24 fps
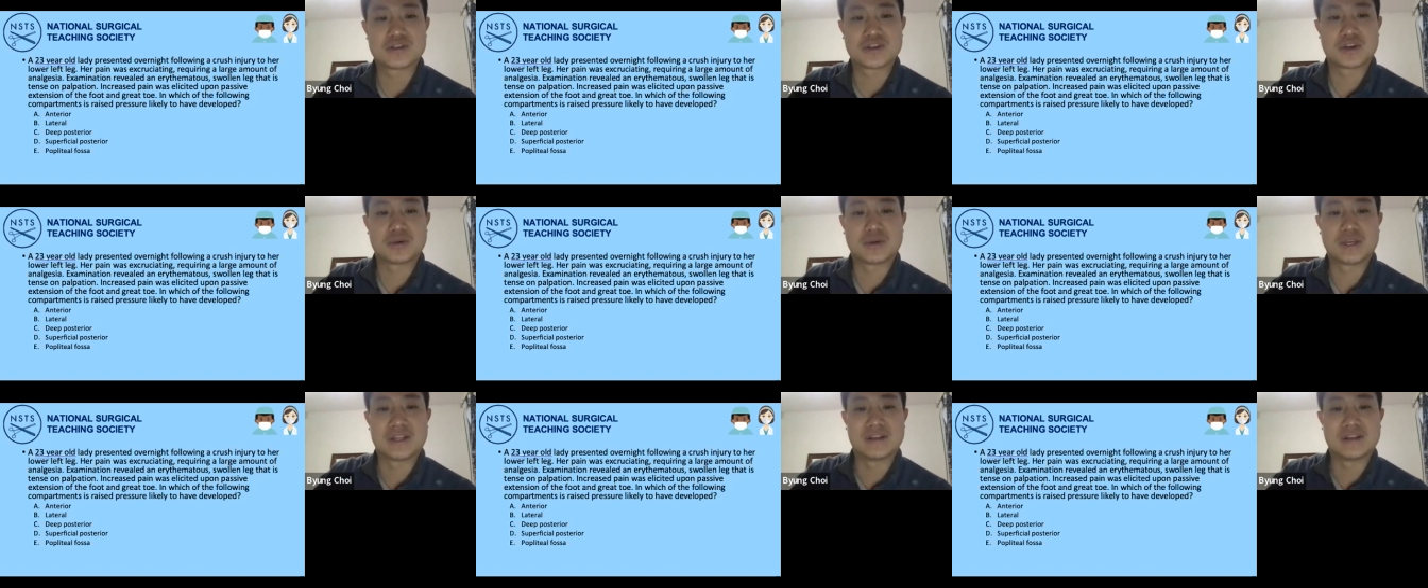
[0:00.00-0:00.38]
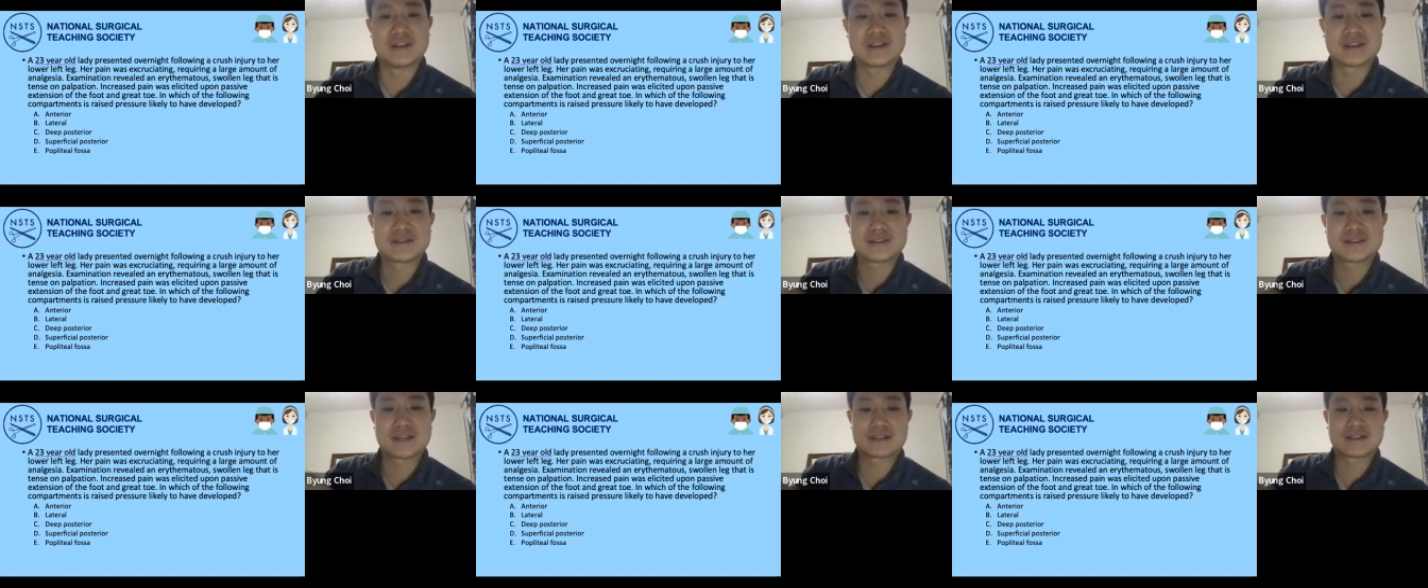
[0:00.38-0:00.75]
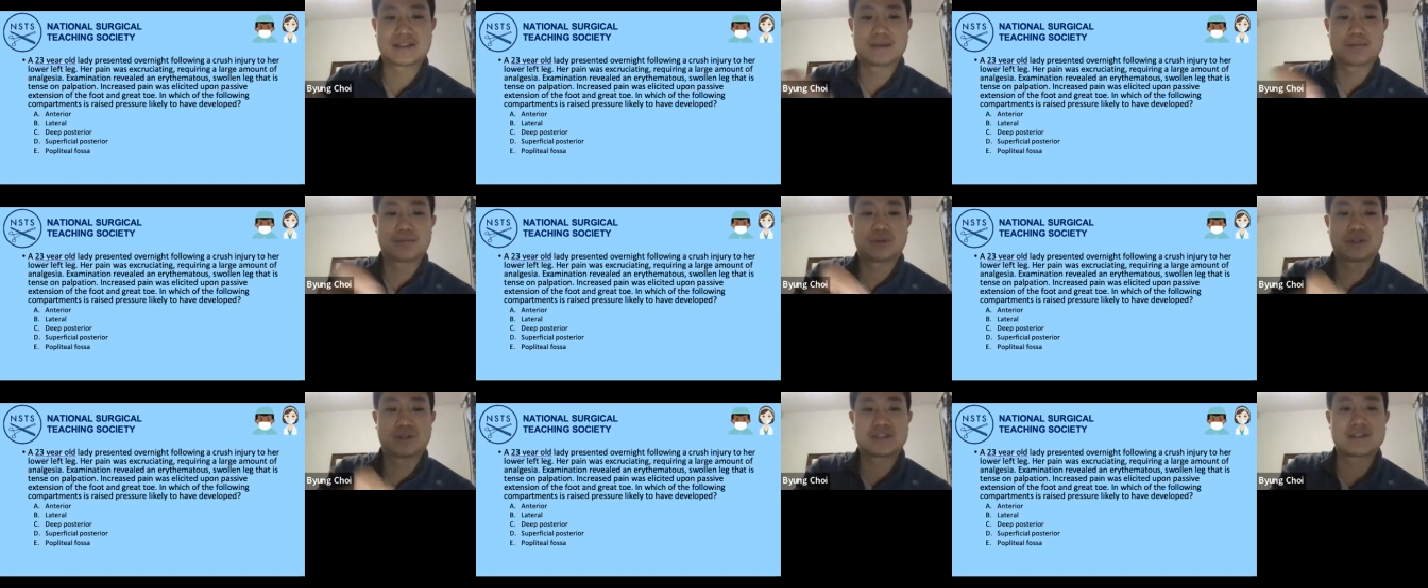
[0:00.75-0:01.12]
So in this
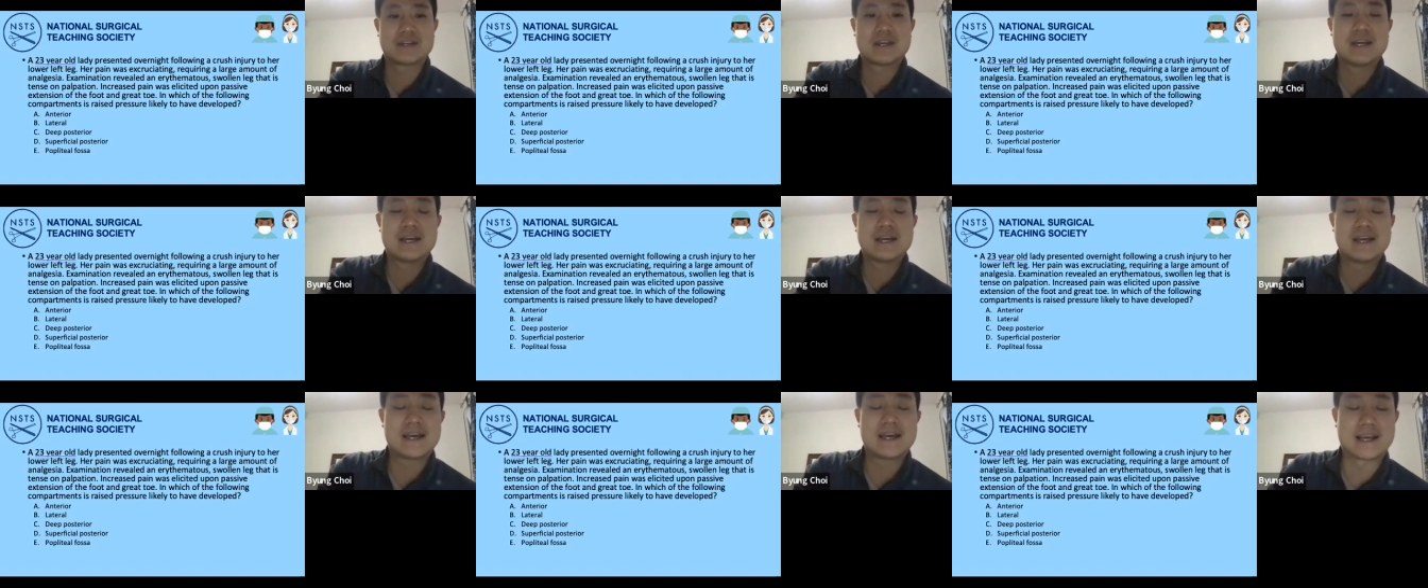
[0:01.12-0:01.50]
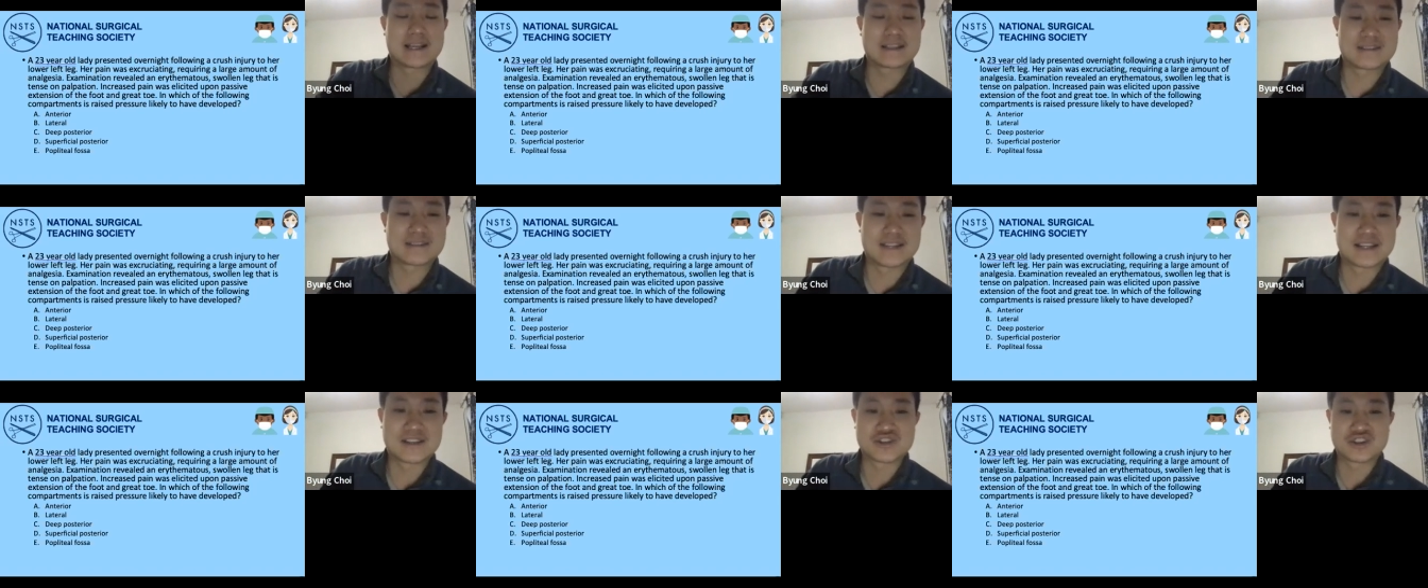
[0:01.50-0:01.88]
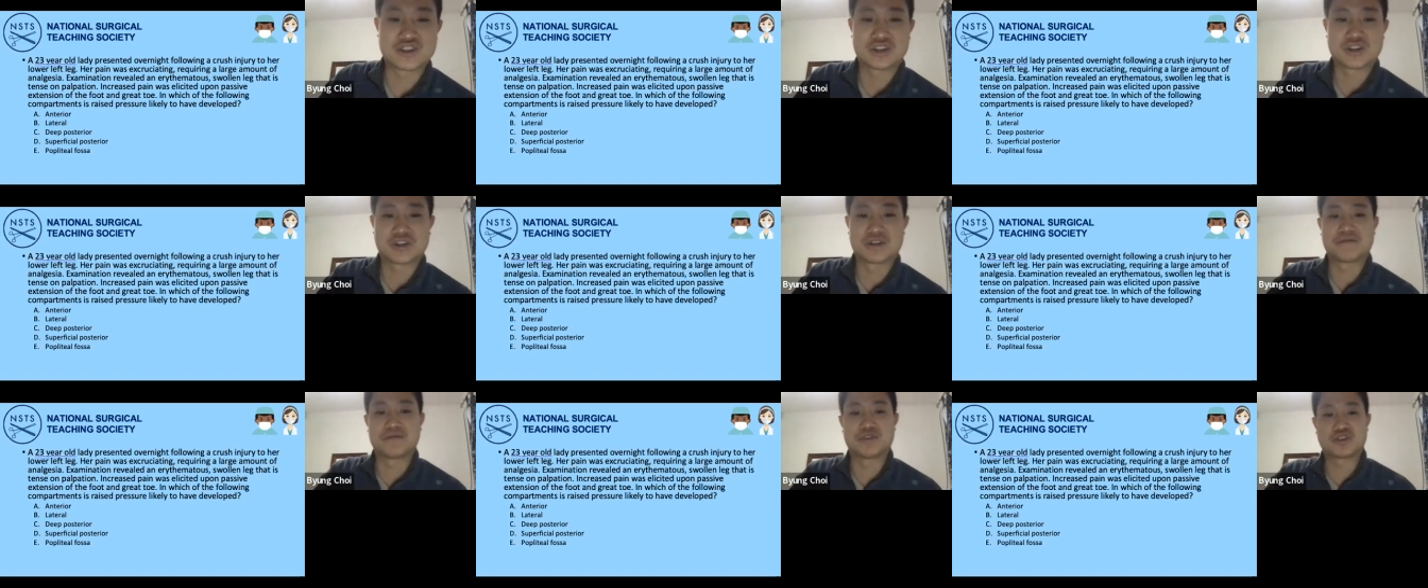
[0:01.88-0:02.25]
example, it's extension
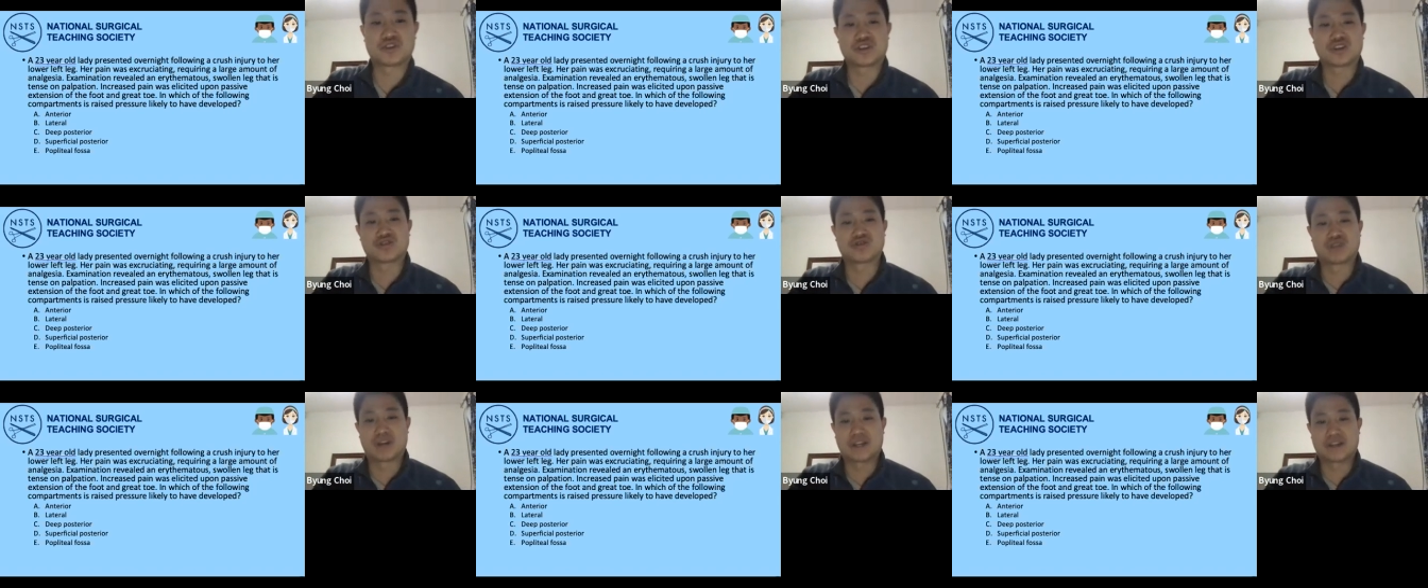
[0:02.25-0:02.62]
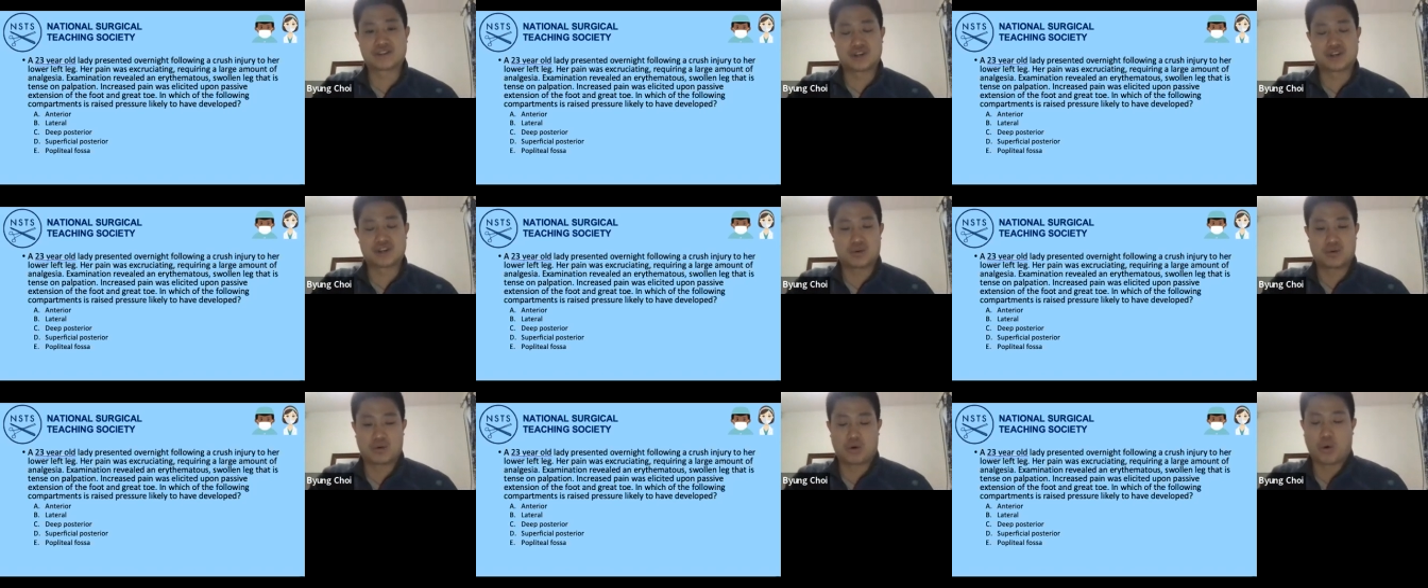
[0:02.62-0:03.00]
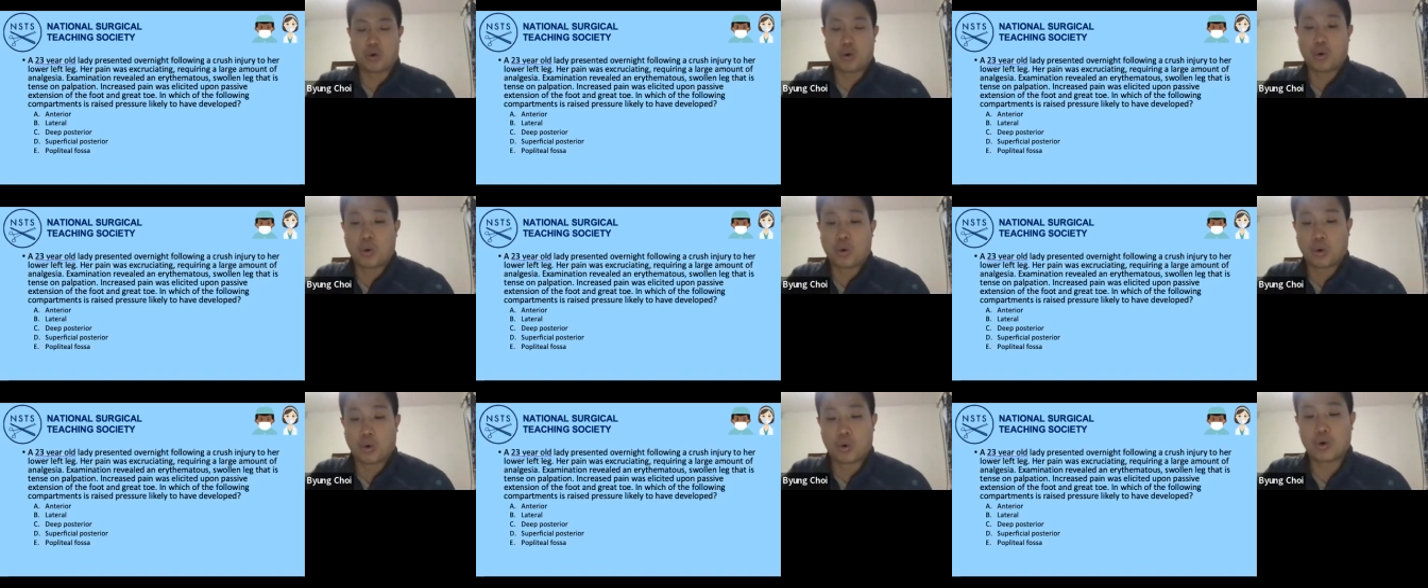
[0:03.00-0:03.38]
of the foot and great toe,
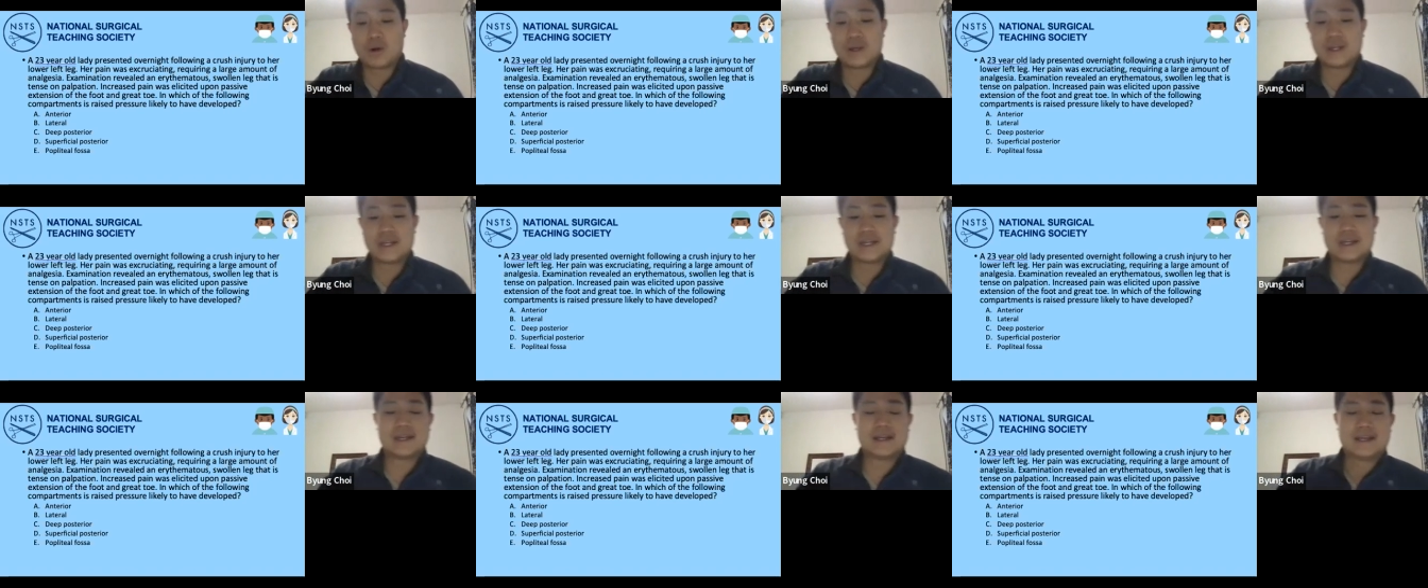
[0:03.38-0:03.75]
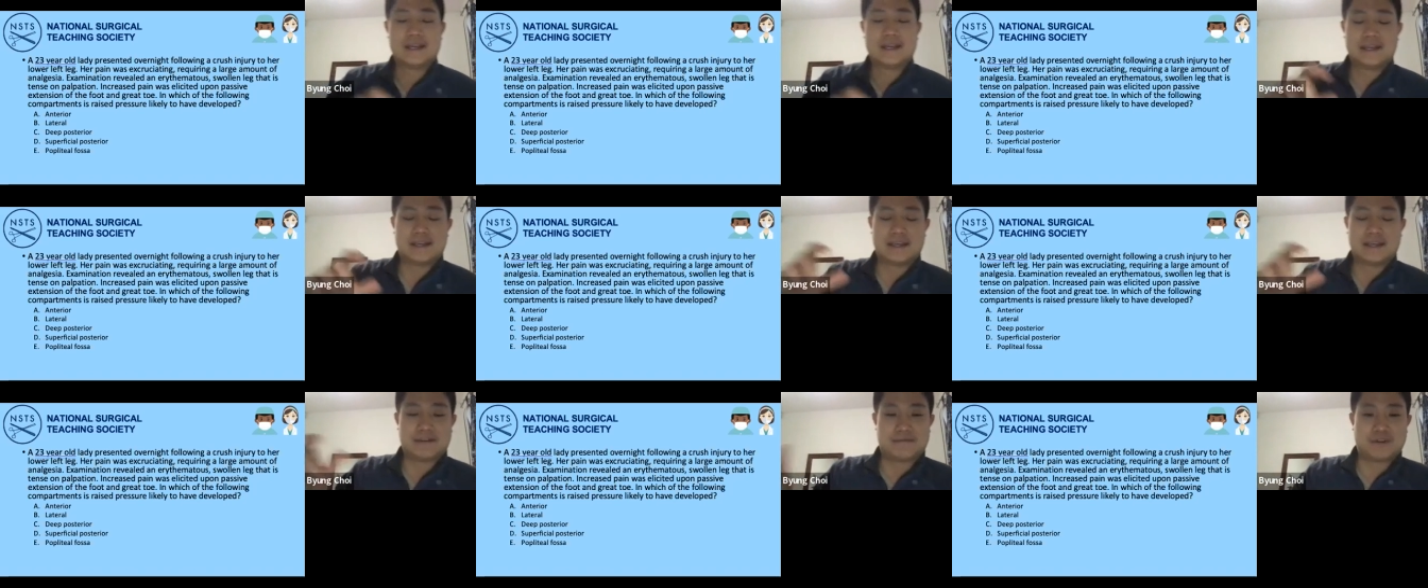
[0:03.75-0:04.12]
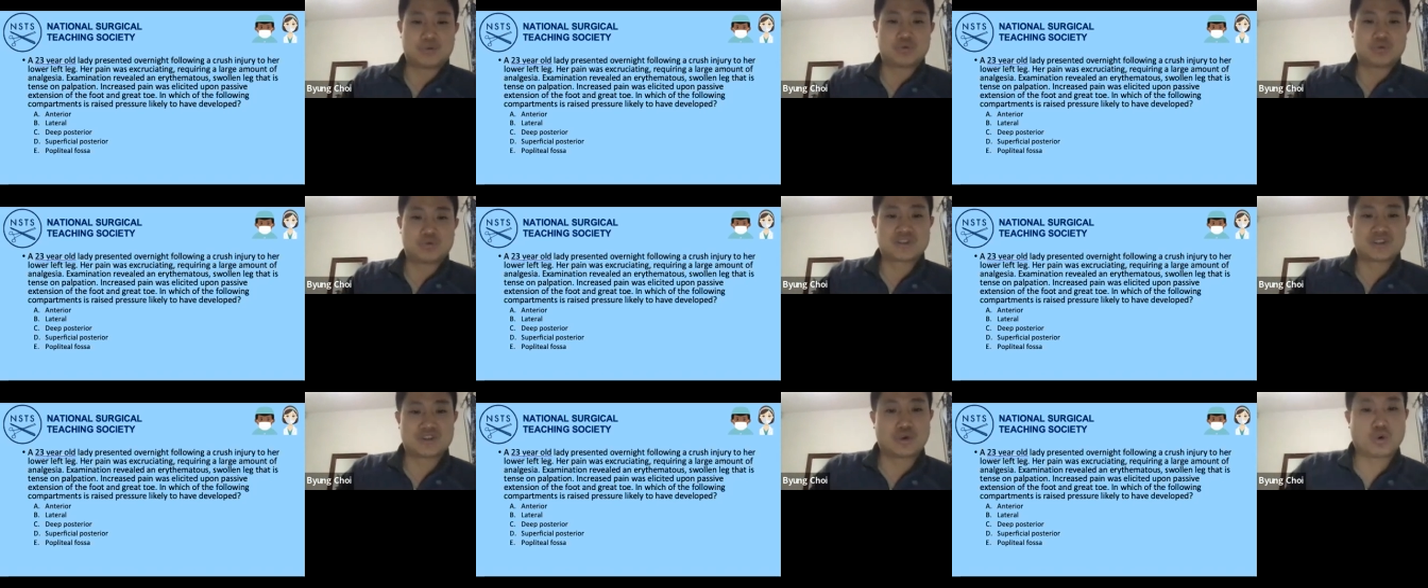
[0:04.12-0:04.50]
or if it
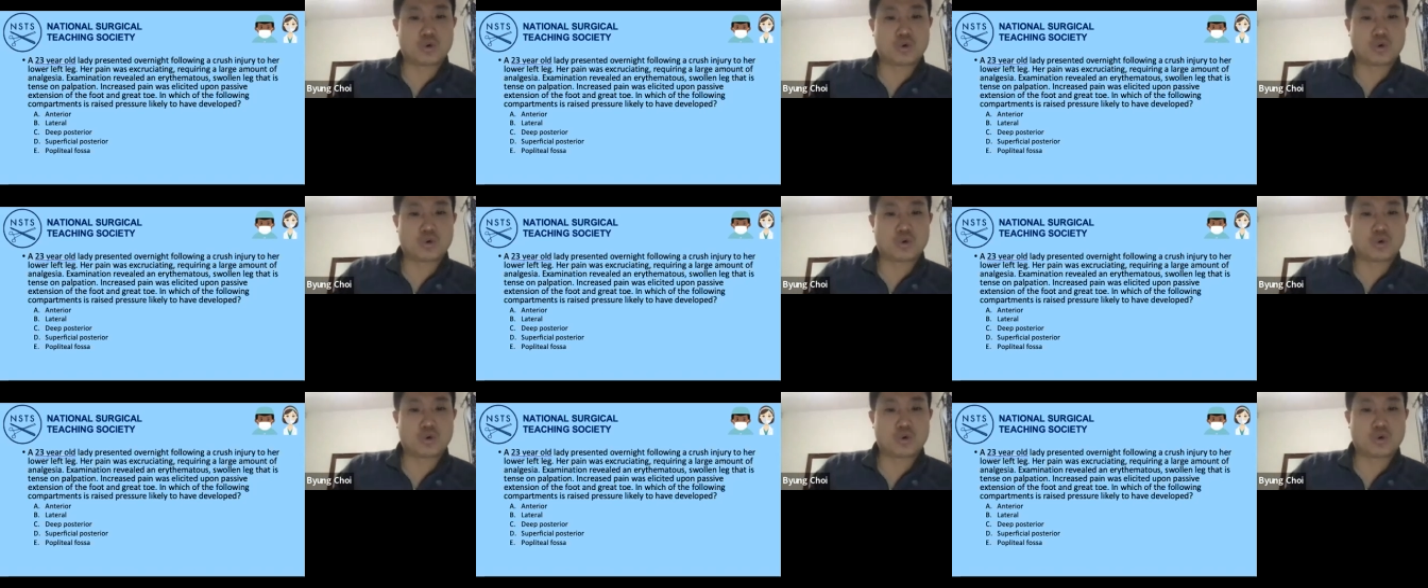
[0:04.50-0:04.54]
was an